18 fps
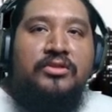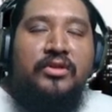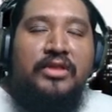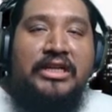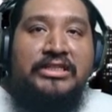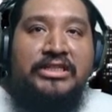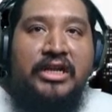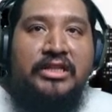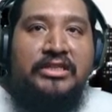
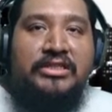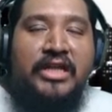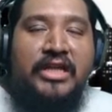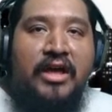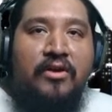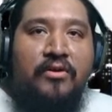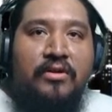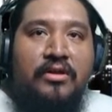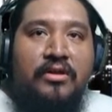Let's check this
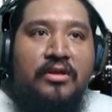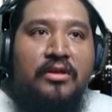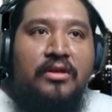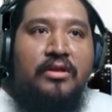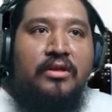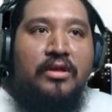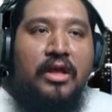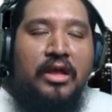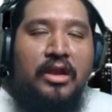out,
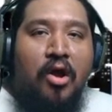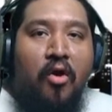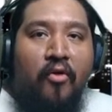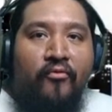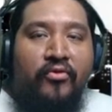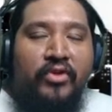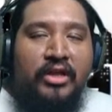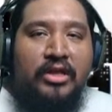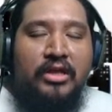and
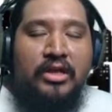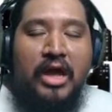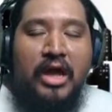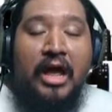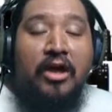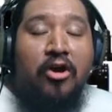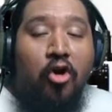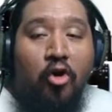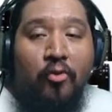hopefully
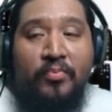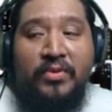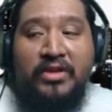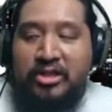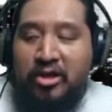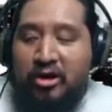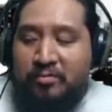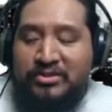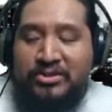I hope
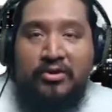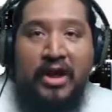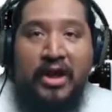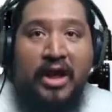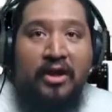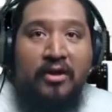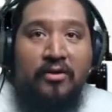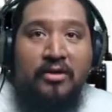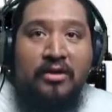this helps you
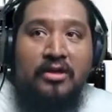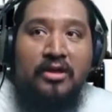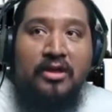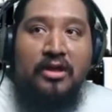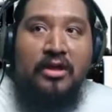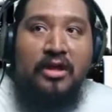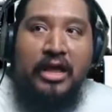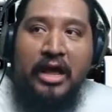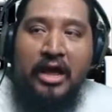out.
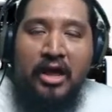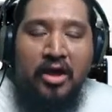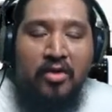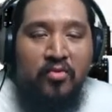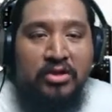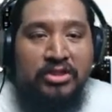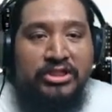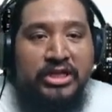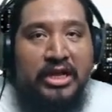
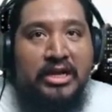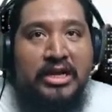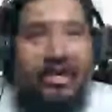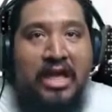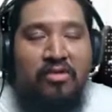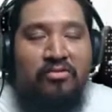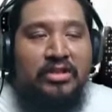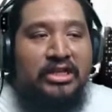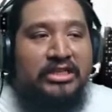Once you get it
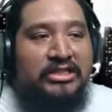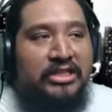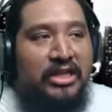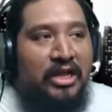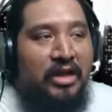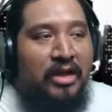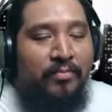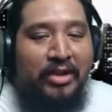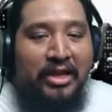down, let's
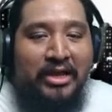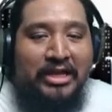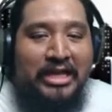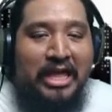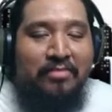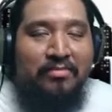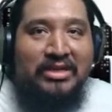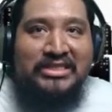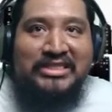play a
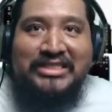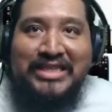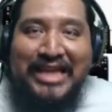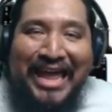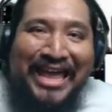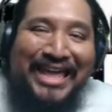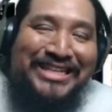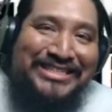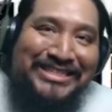game of
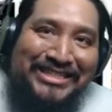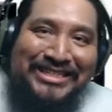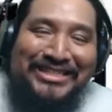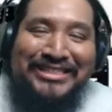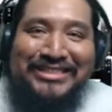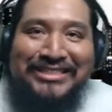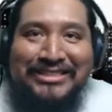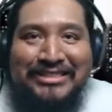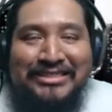Skate,
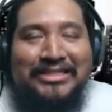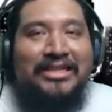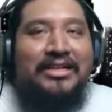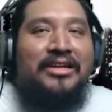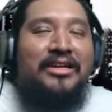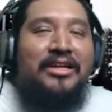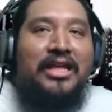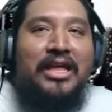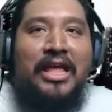
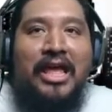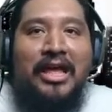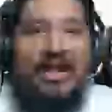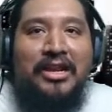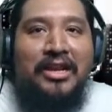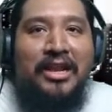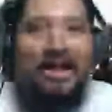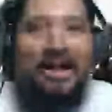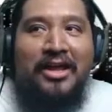
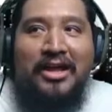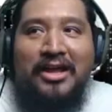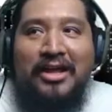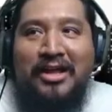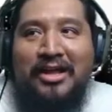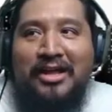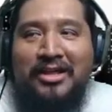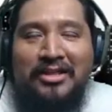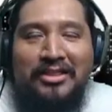and
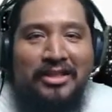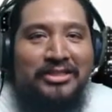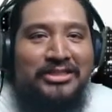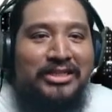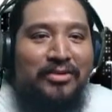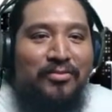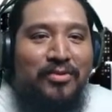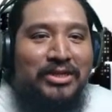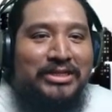let's
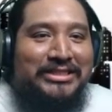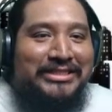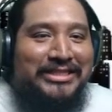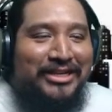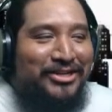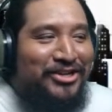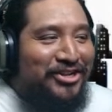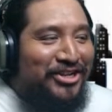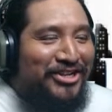see what's
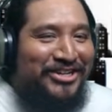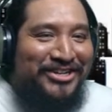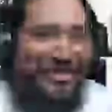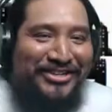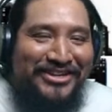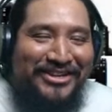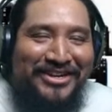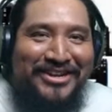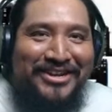
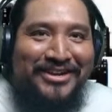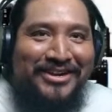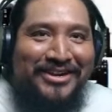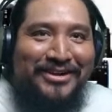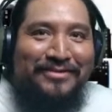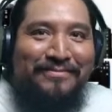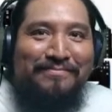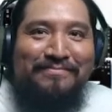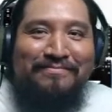good. You know
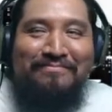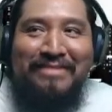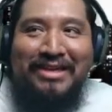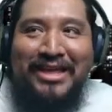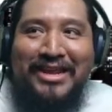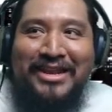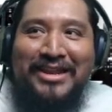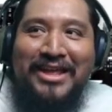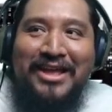what I
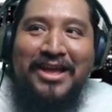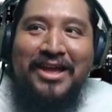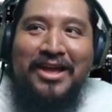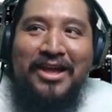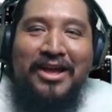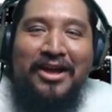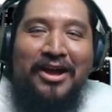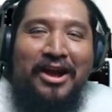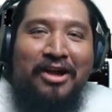mean?
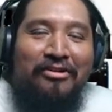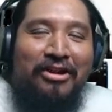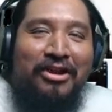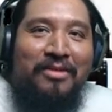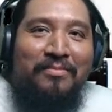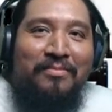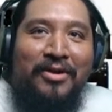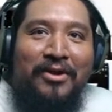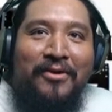
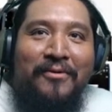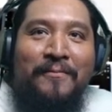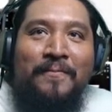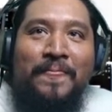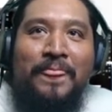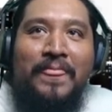Alrighty, bro.